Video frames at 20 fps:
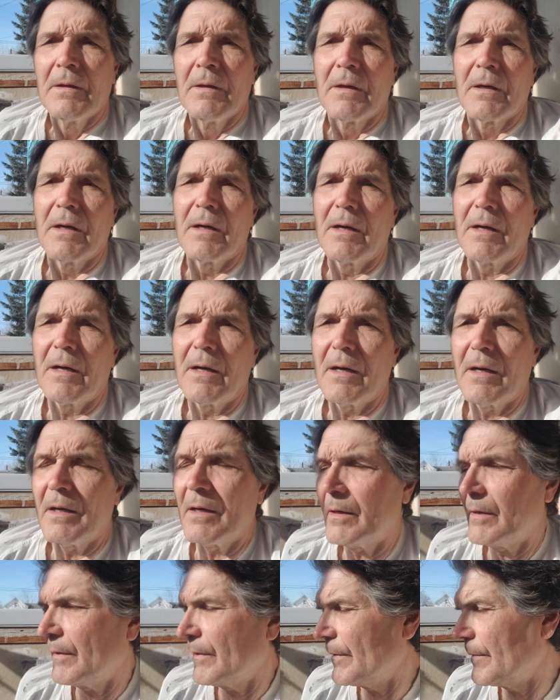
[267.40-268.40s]
uh,
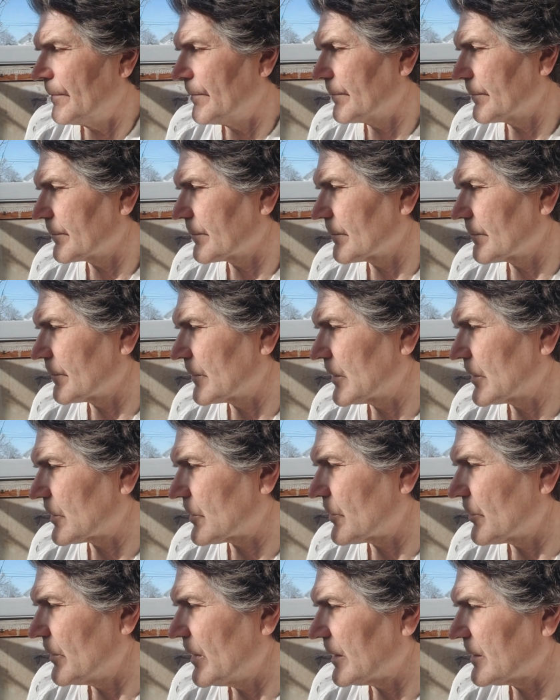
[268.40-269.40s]
I'm going to
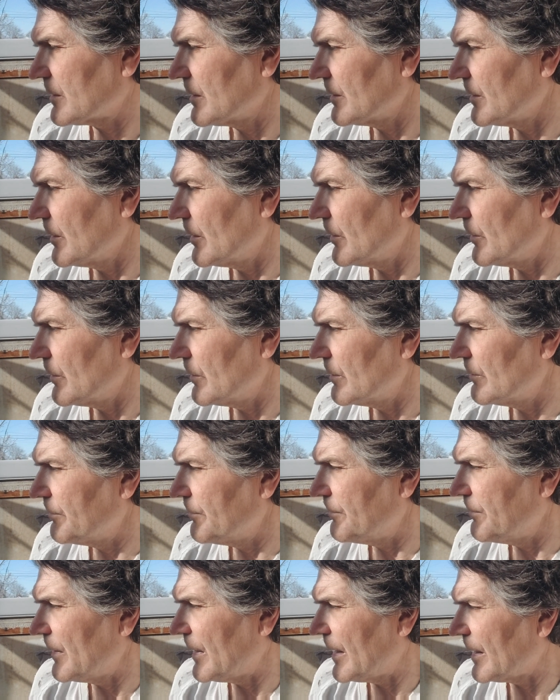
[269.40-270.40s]
correct an error of
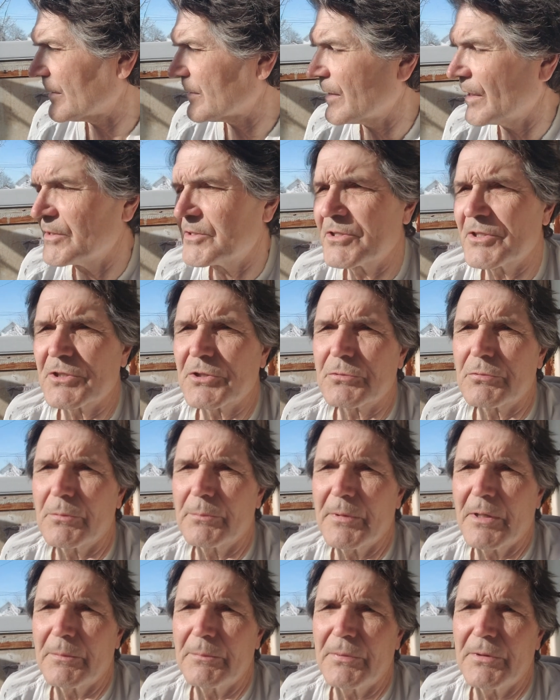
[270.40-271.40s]
fact I just
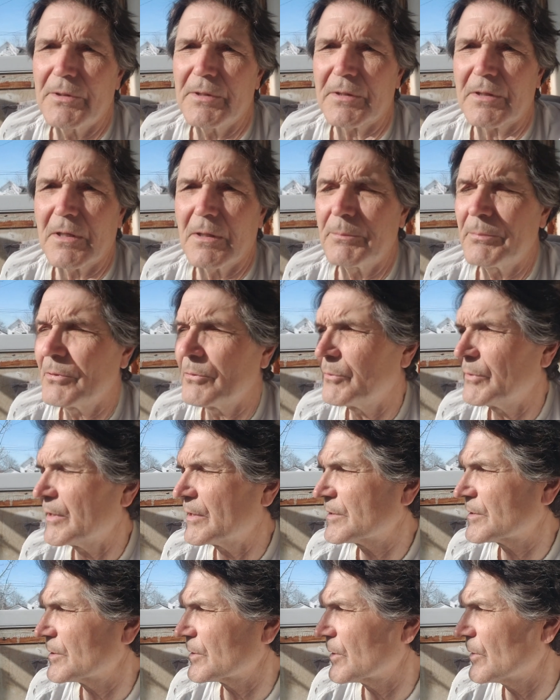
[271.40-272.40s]
remembered a couple
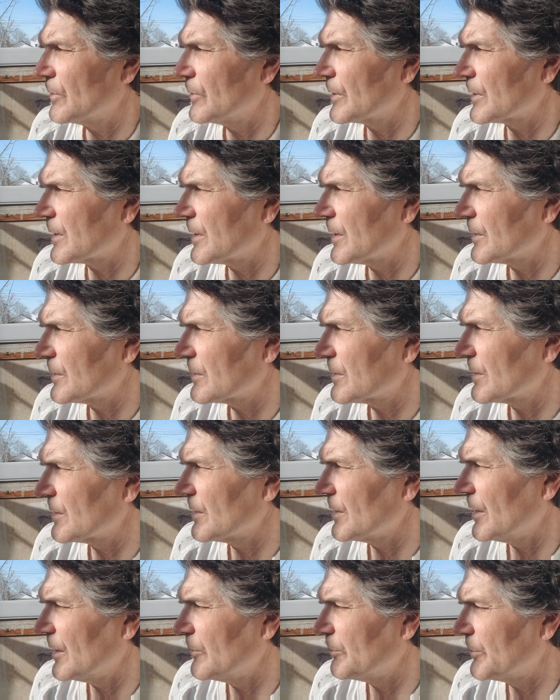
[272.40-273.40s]
weeks ago, again, to
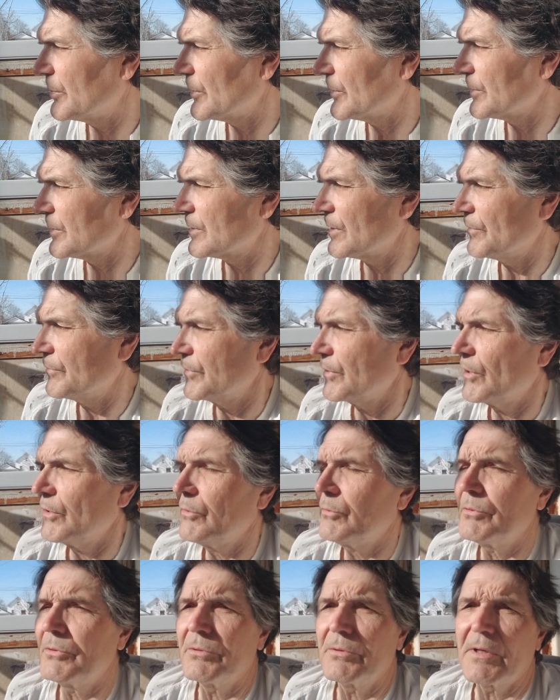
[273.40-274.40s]
the 8 billion of you
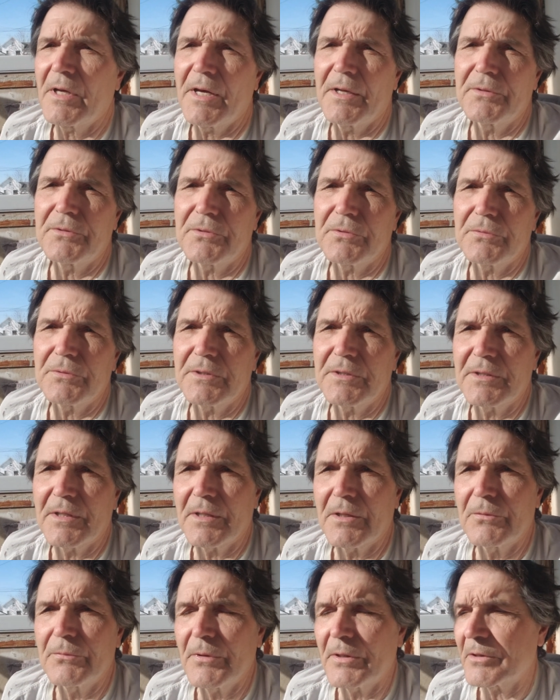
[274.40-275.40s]
who do not tune in on
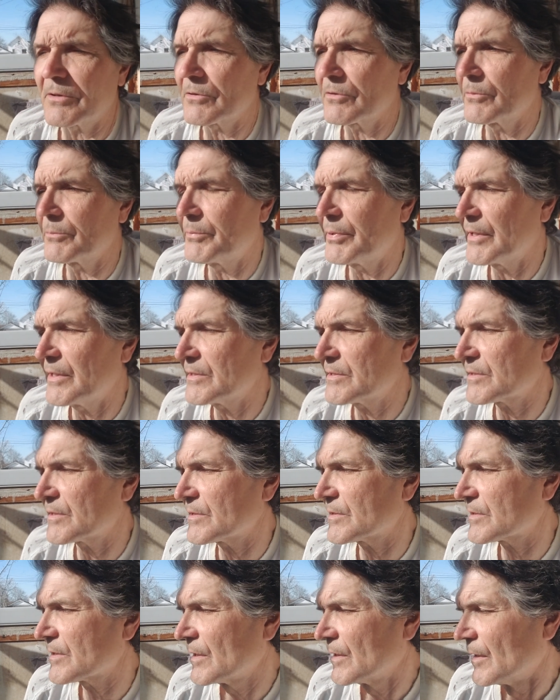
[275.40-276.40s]
a regular
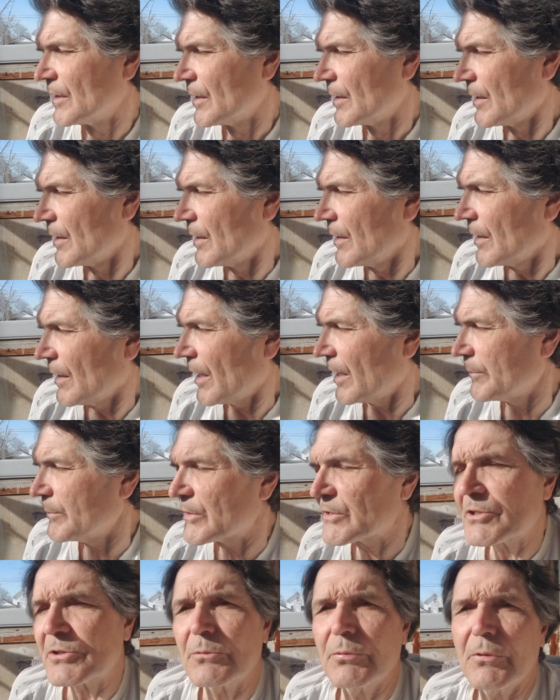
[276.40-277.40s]
basis. I
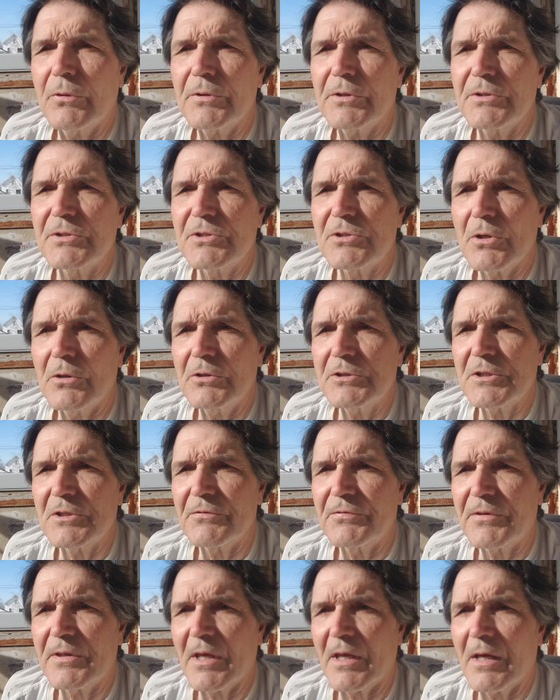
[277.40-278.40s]
misquoted
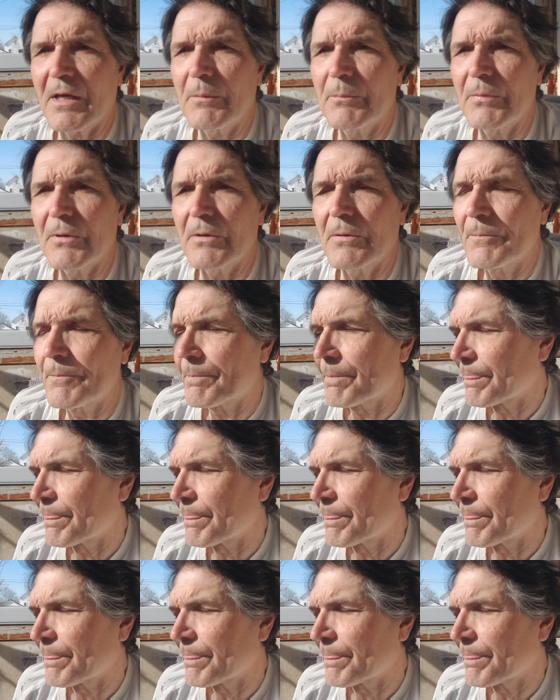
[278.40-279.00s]
Joseph Campbell